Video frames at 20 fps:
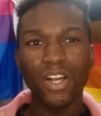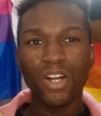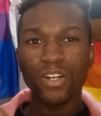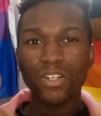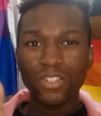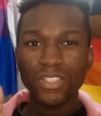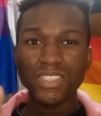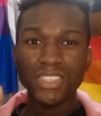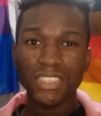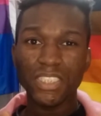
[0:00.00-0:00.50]

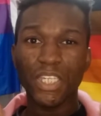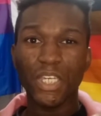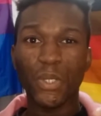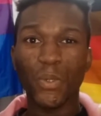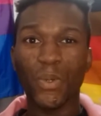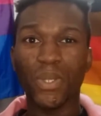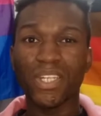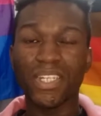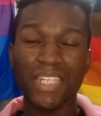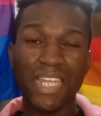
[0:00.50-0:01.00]

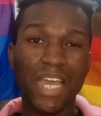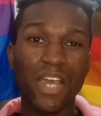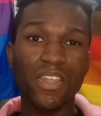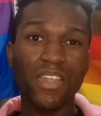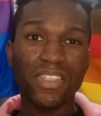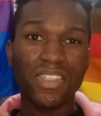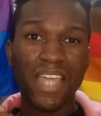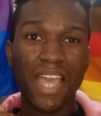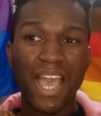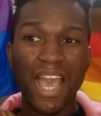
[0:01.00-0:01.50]
Also, now
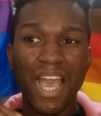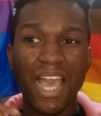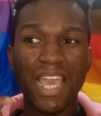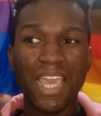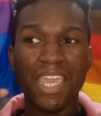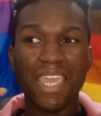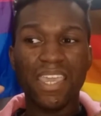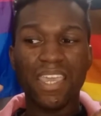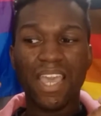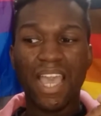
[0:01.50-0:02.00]
that
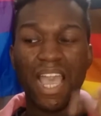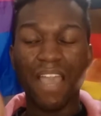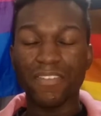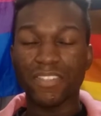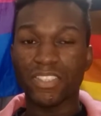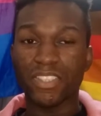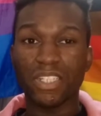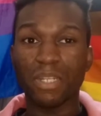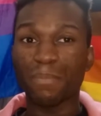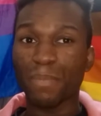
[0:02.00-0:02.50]
I
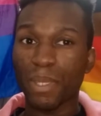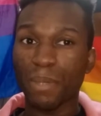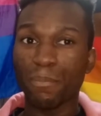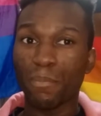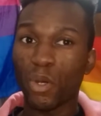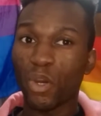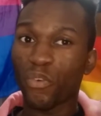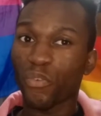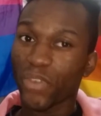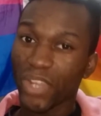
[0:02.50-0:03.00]
have done a bit
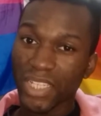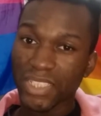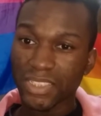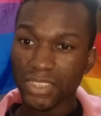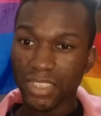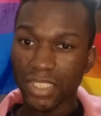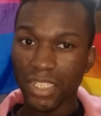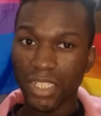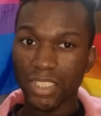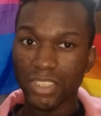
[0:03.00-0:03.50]
more
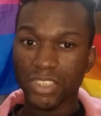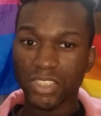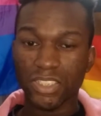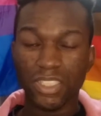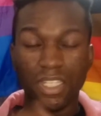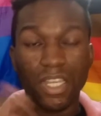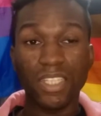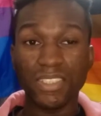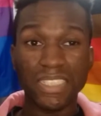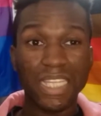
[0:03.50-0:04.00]
research,
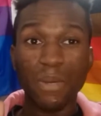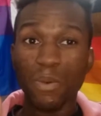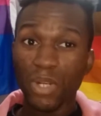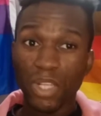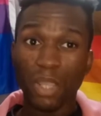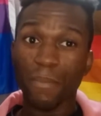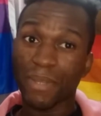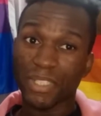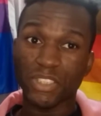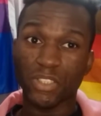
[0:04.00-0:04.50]
because I want to
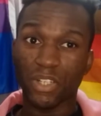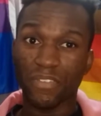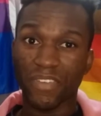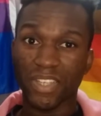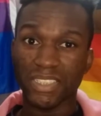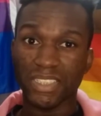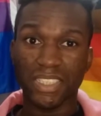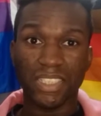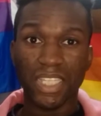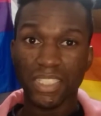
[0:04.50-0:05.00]
go back to
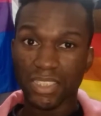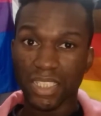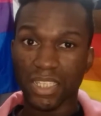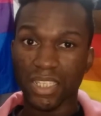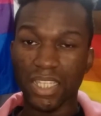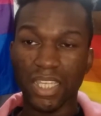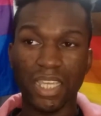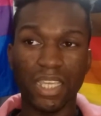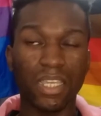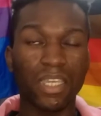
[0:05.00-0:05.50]
university, that's the
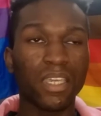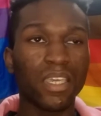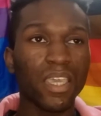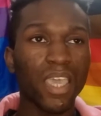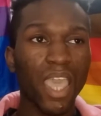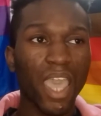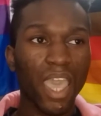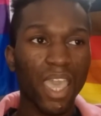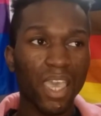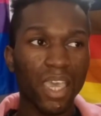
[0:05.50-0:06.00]
thing.
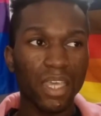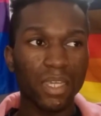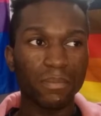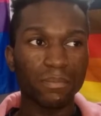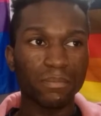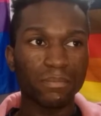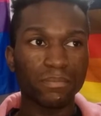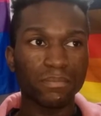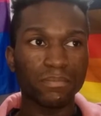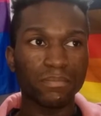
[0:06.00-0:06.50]

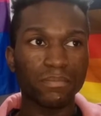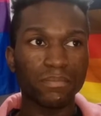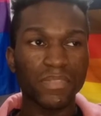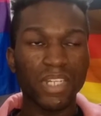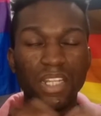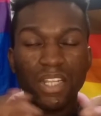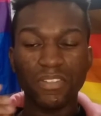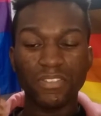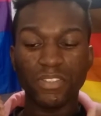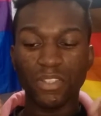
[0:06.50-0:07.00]

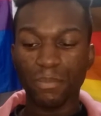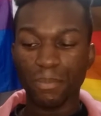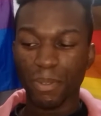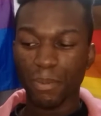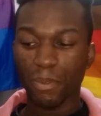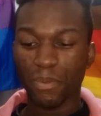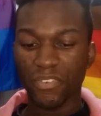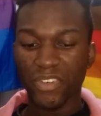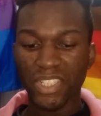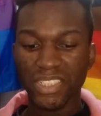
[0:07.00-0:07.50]
Now that I've done a bit
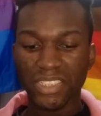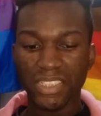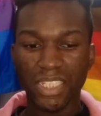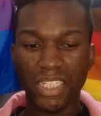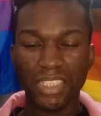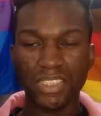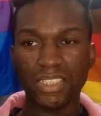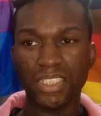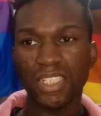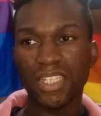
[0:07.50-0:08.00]
more
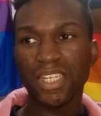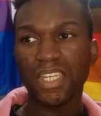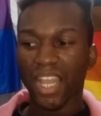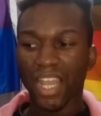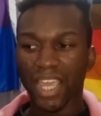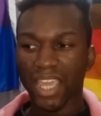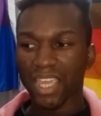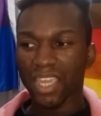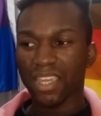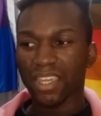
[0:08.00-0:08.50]
research,
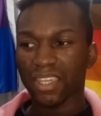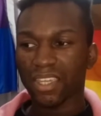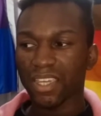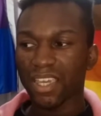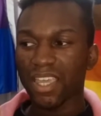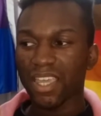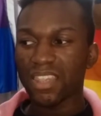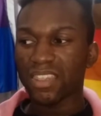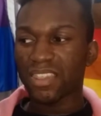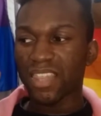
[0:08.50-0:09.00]
like,
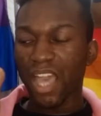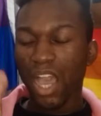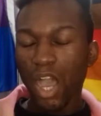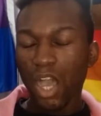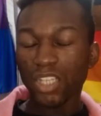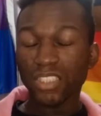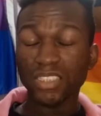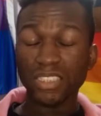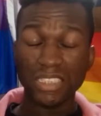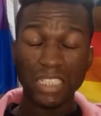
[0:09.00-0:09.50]
there
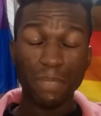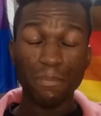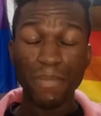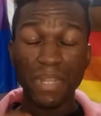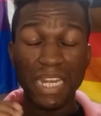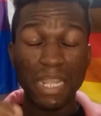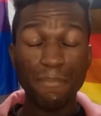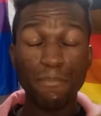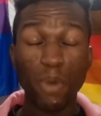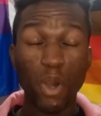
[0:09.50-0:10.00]
are so
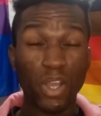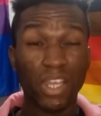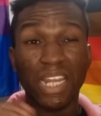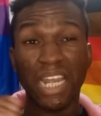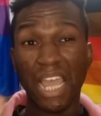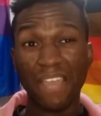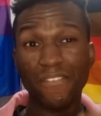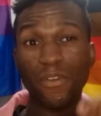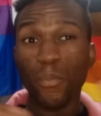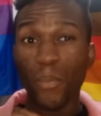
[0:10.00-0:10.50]
many more
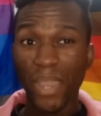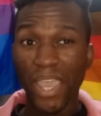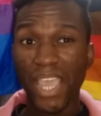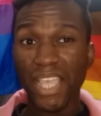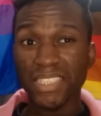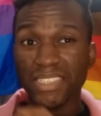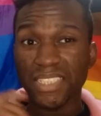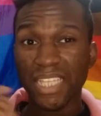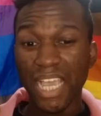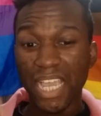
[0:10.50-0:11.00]
clever
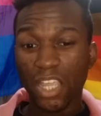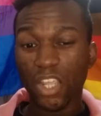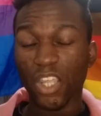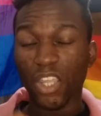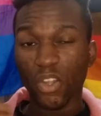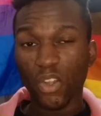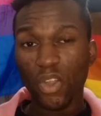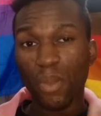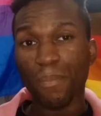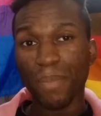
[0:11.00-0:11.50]
ways that I could
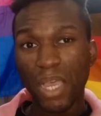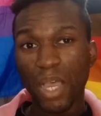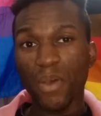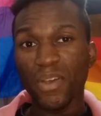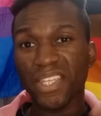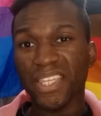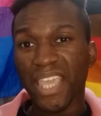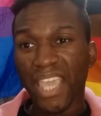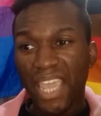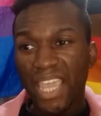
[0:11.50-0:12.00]
go
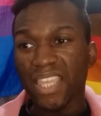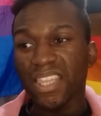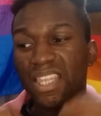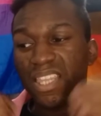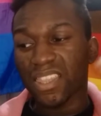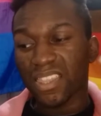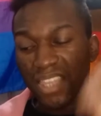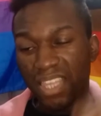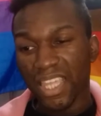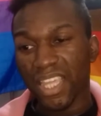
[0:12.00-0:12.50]
about getting the
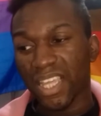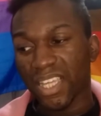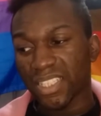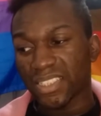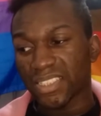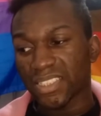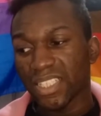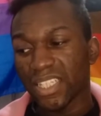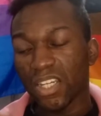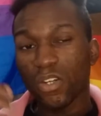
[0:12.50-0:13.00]

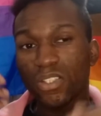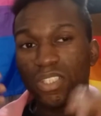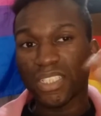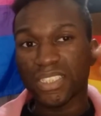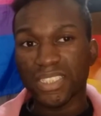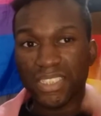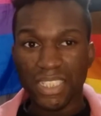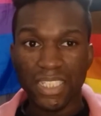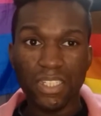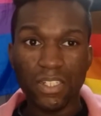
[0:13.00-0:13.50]
things or the
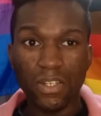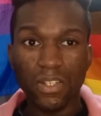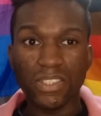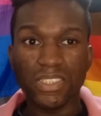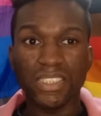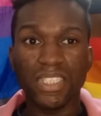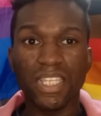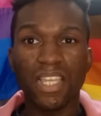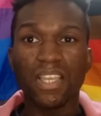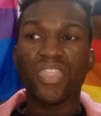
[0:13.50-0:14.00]

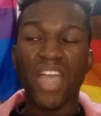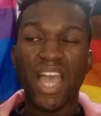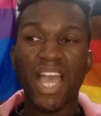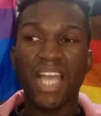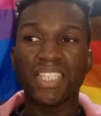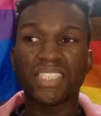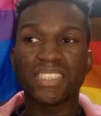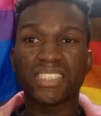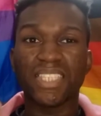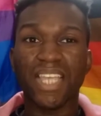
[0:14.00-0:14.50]
skills
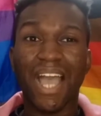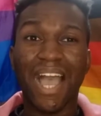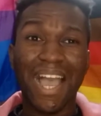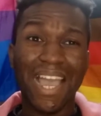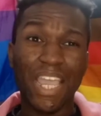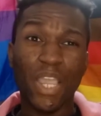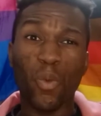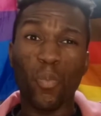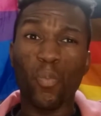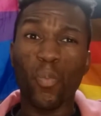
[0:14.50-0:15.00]
that
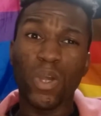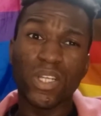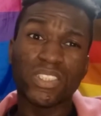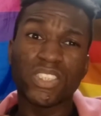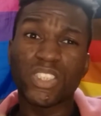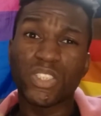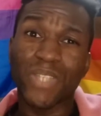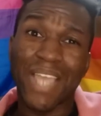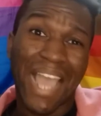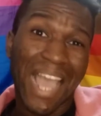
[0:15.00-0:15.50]
I
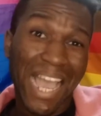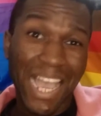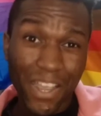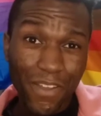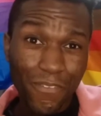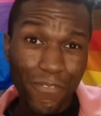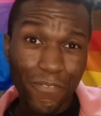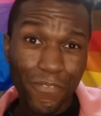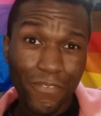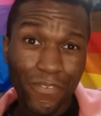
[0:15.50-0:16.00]
want to
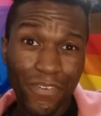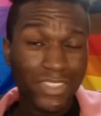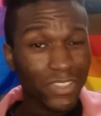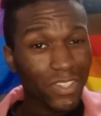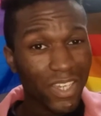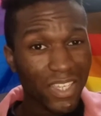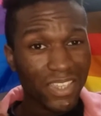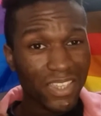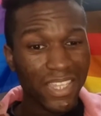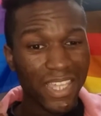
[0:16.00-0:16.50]
have,
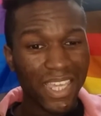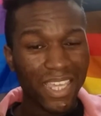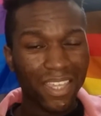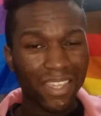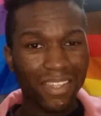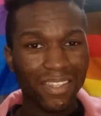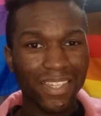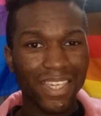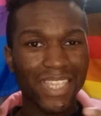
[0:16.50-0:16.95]
sort of thing.